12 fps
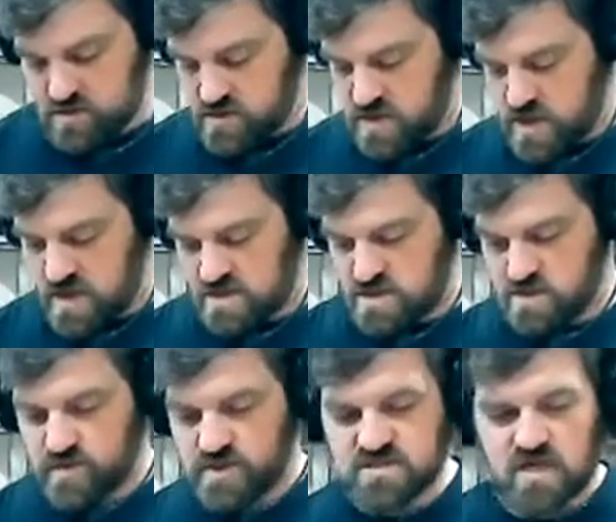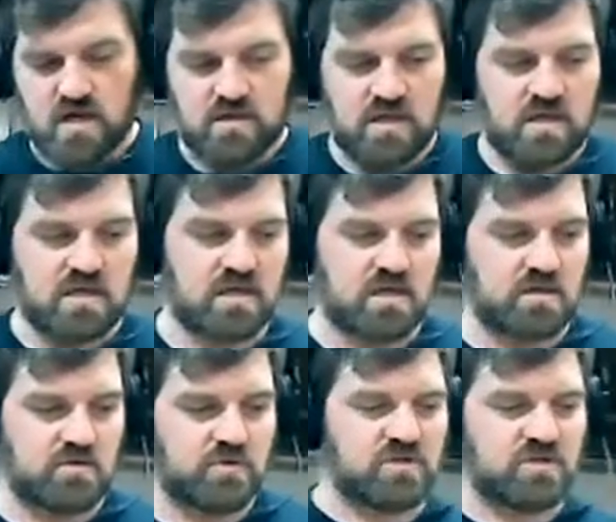Okay, so we're going to start with the